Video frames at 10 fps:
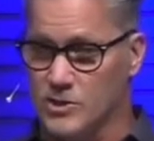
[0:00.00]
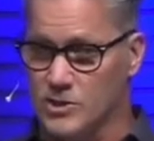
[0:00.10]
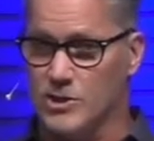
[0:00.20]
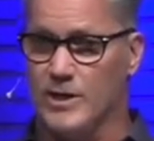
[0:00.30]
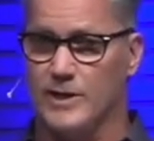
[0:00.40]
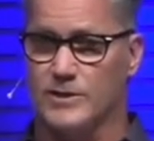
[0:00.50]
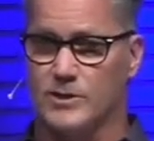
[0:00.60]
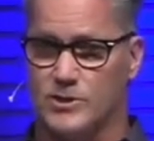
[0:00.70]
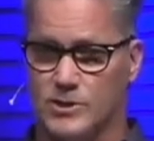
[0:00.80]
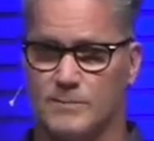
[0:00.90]
you should,
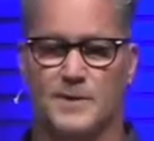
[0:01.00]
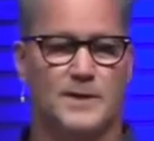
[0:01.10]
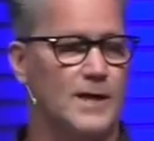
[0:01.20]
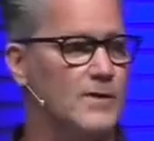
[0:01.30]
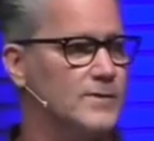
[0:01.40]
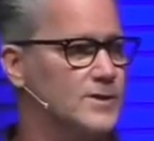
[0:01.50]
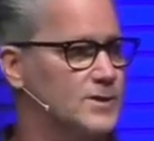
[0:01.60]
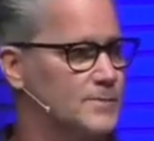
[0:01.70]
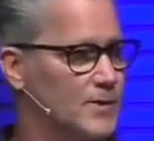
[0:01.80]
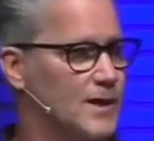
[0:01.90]
there should be an outreach
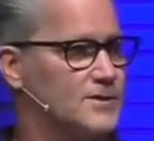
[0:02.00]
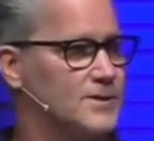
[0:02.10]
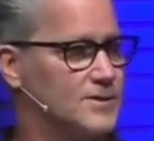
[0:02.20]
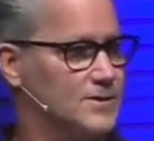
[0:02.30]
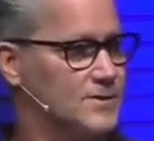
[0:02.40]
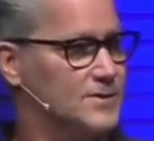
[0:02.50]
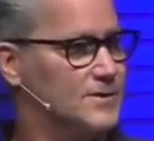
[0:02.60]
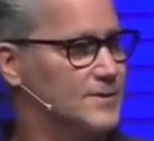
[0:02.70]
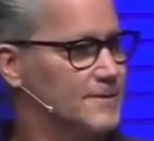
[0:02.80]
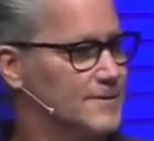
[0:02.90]
to
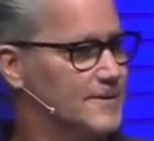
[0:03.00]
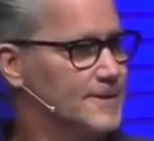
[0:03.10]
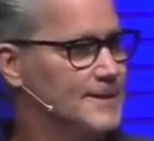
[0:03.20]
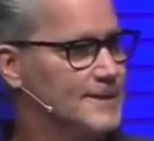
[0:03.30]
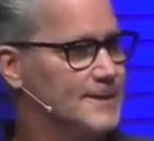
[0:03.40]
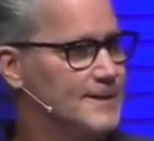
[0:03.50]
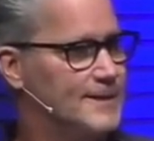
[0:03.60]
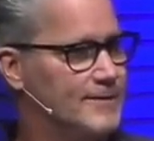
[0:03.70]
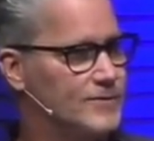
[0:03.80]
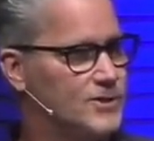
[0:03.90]
prostitutes
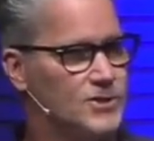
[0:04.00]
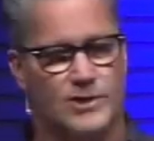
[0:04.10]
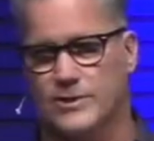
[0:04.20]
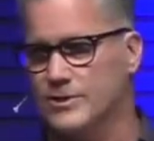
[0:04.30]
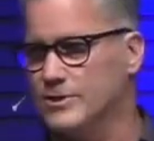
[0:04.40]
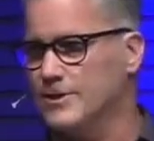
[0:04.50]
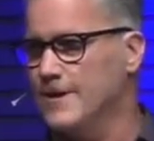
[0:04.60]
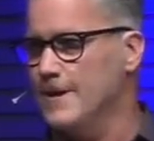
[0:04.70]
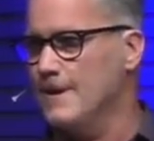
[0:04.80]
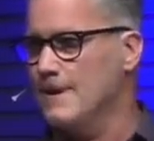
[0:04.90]
in every church.
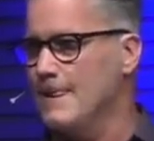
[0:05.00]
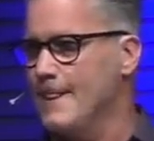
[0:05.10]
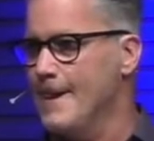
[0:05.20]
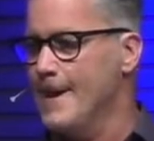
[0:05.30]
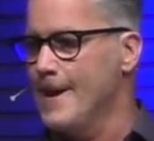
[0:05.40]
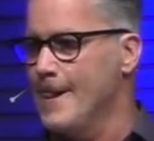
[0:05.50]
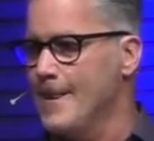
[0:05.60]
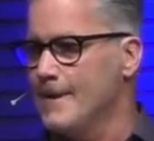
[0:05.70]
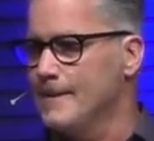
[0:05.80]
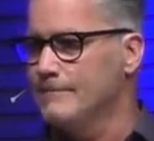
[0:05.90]

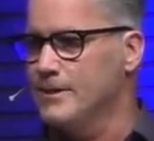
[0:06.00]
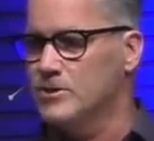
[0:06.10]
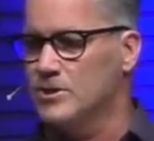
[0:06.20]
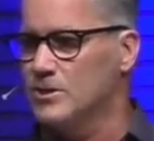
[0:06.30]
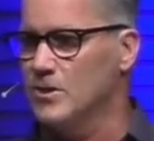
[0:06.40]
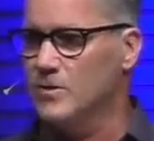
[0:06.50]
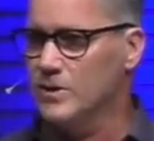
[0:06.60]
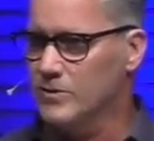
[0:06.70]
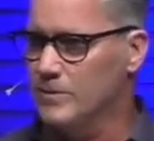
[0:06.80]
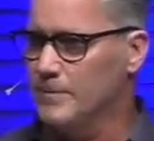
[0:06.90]
But you should go in
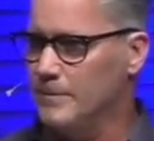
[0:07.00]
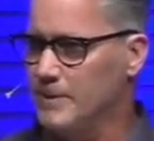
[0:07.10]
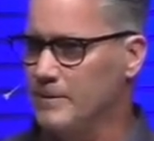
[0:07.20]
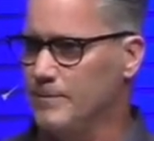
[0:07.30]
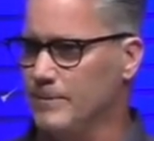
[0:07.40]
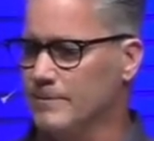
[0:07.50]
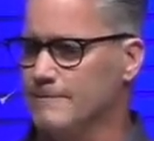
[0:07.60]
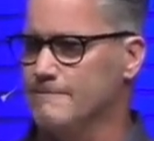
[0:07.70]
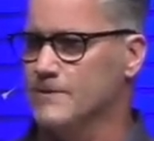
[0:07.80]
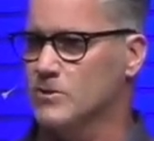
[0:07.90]
a group of people.
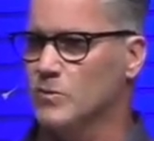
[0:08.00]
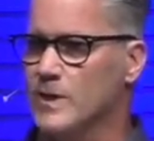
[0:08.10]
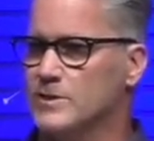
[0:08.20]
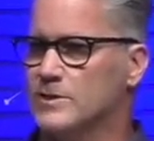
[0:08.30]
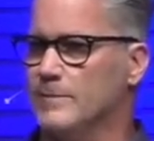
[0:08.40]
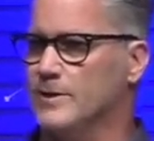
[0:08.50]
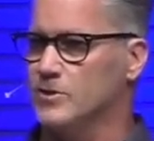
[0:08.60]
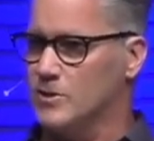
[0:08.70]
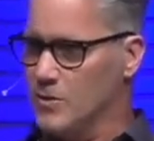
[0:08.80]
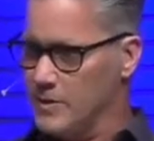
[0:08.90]
There's wisdom in
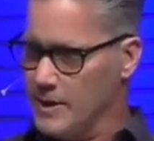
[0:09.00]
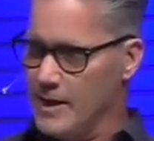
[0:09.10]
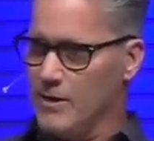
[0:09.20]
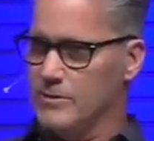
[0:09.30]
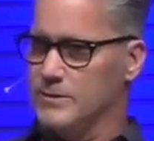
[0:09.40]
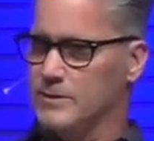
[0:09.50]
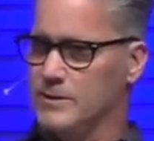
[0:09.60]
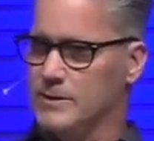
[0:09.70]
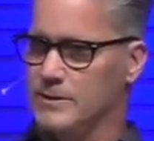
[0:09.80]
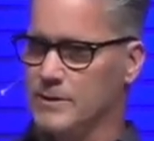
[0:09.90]
going out
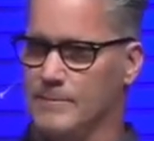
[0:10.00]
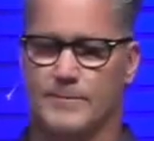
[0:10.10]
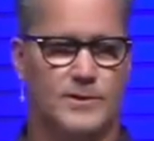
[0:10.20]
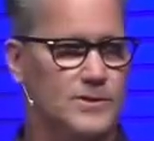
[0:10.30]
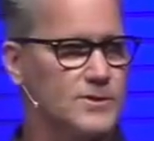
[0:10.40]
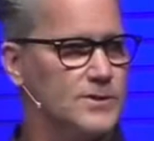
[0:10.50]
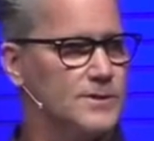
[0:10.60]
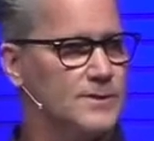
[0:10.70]
in numbers.